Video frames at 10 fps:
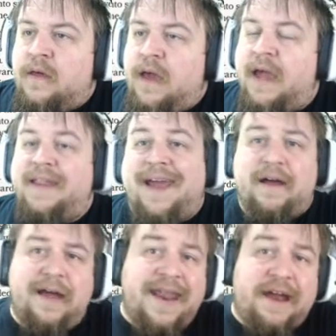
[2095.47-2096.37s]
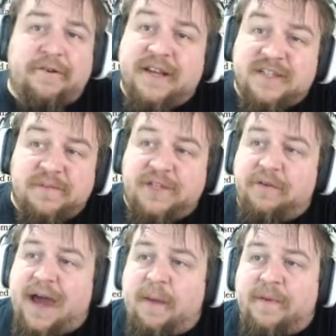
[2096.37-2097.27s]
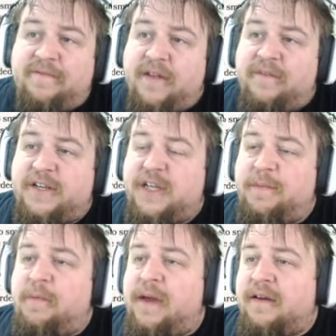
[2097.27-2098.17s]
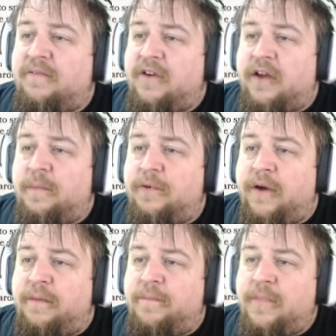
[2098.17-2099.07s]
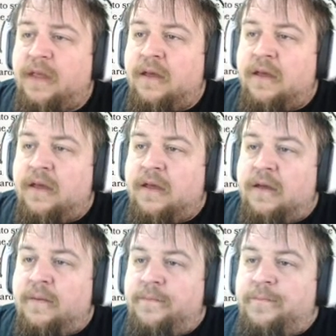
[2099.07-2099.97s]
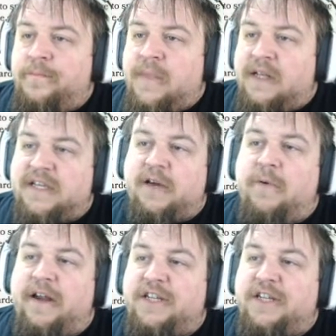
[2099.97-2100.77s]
And yeah, anachronisms do happen, Fluffy Sheep. You make a very good point. It's like wearing